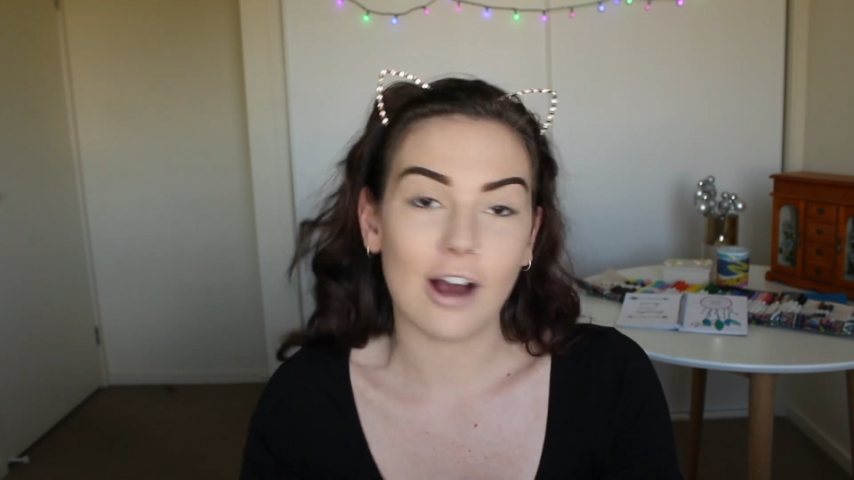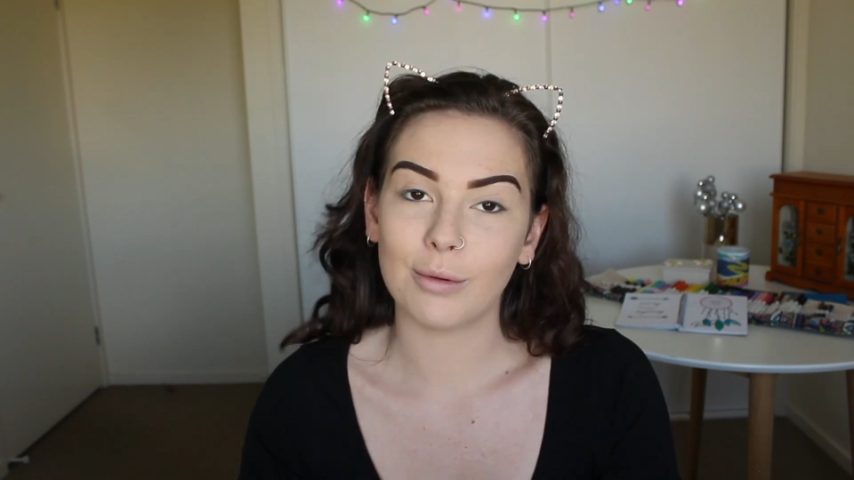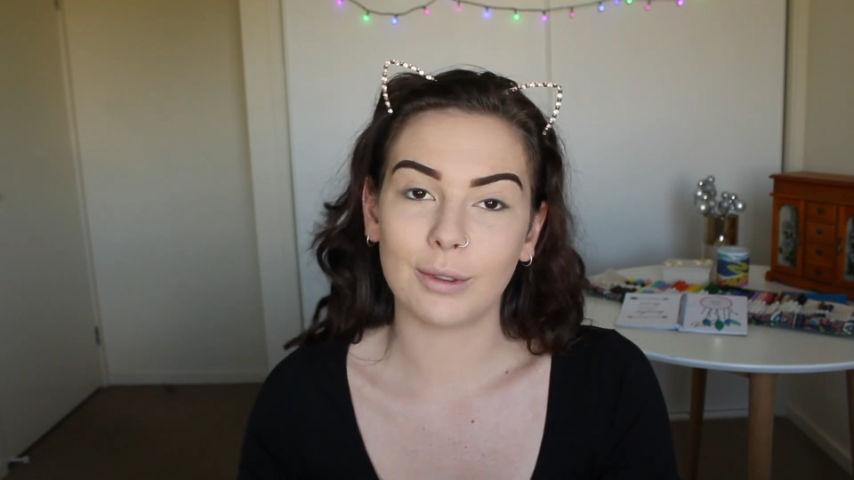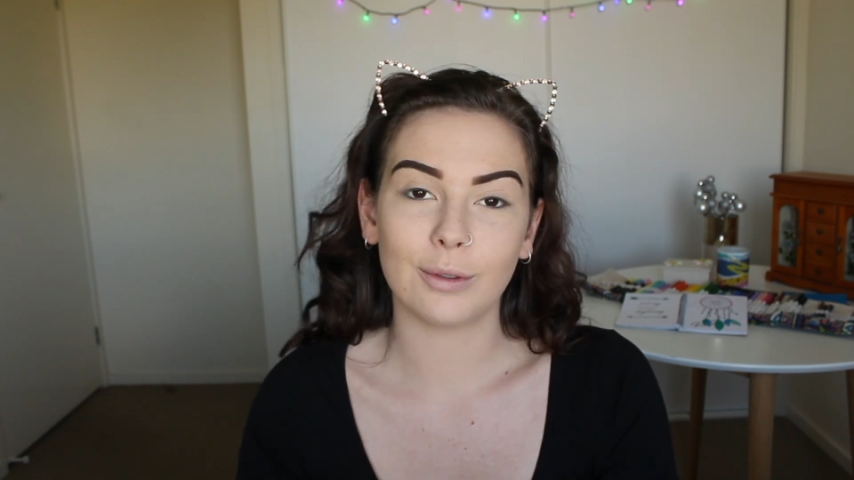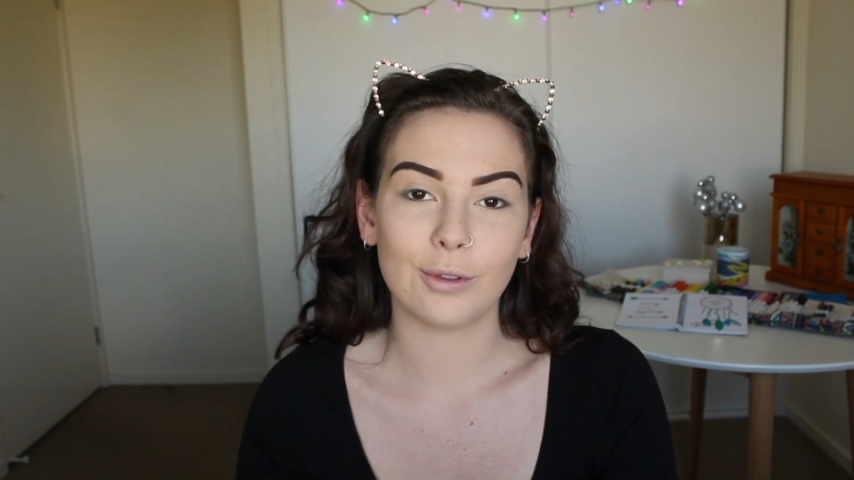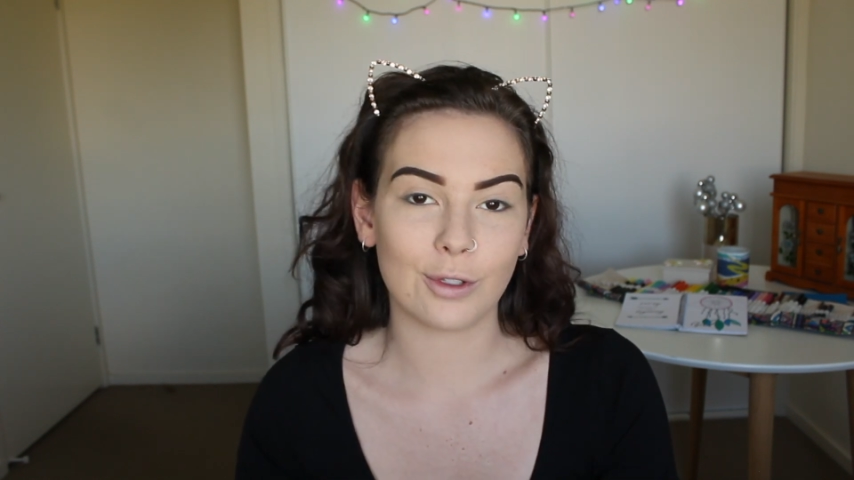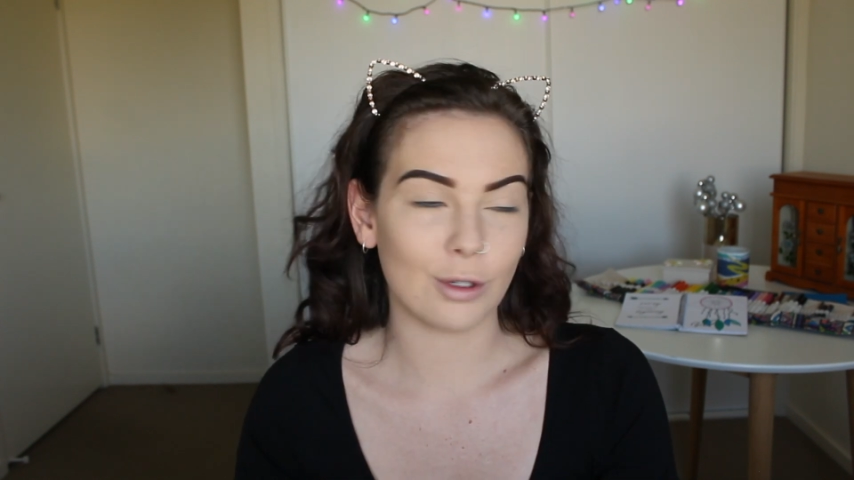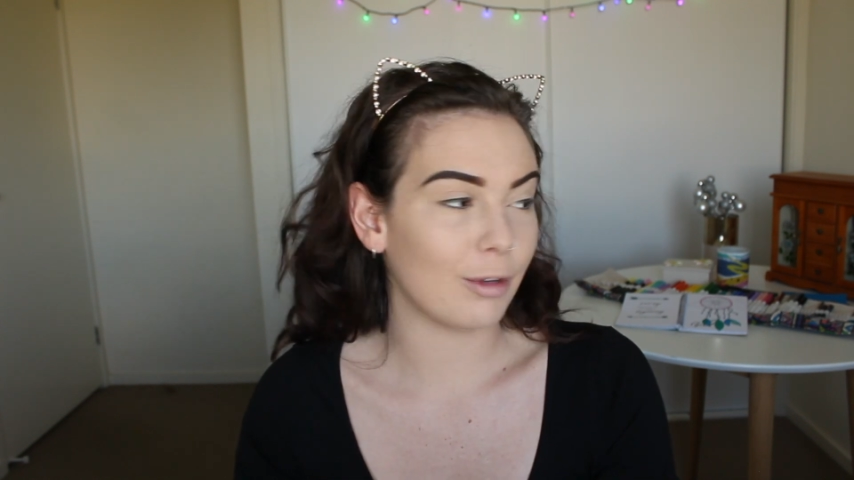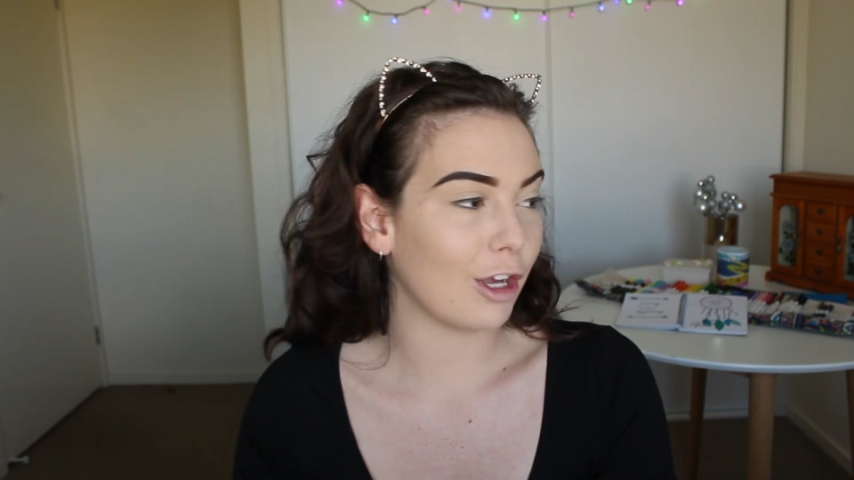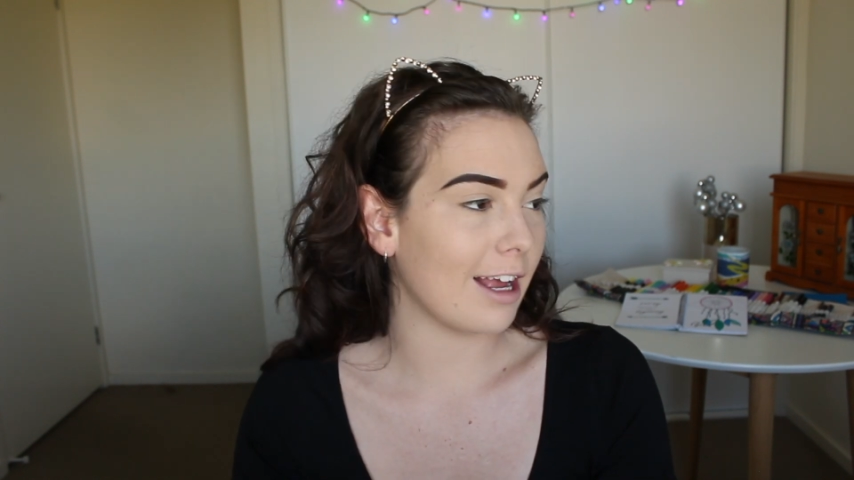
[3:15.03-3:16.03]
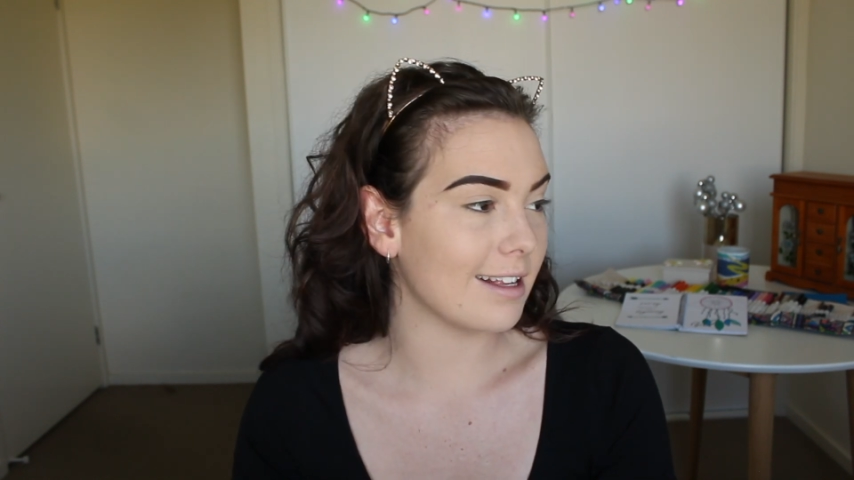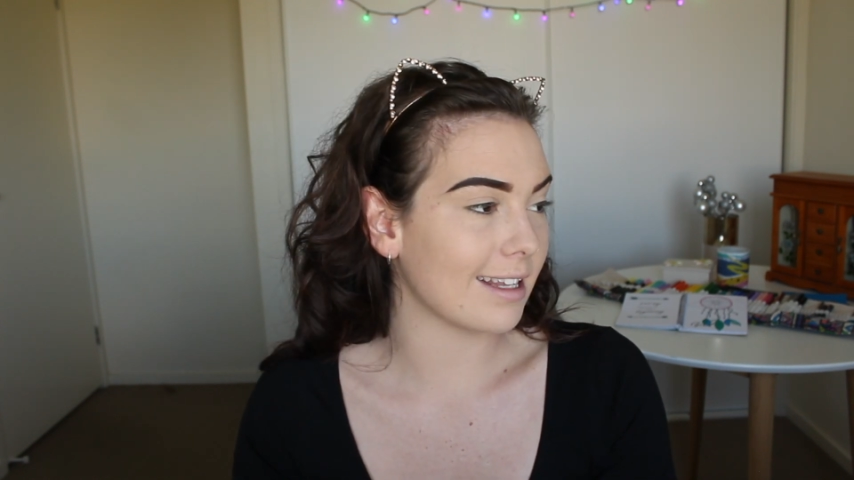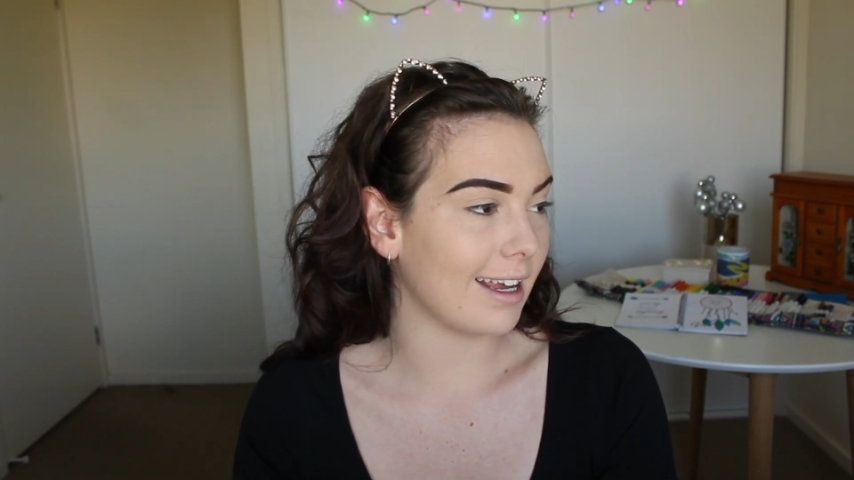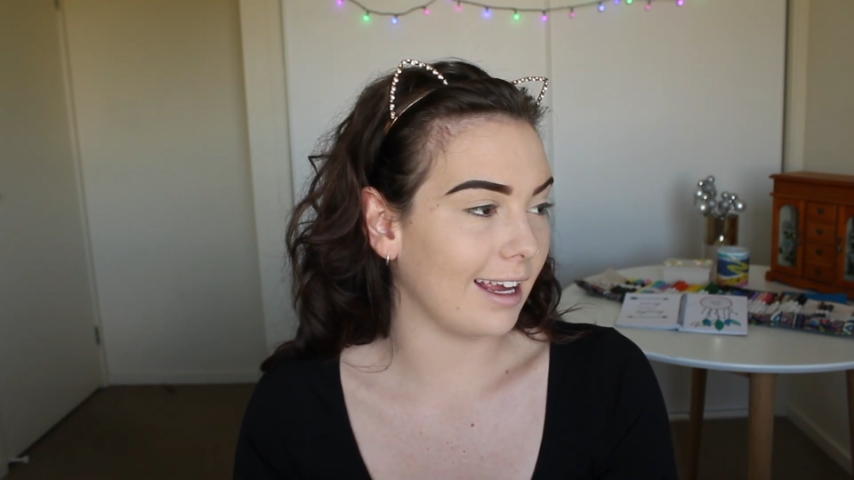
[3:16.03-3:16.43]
I will zoom you guys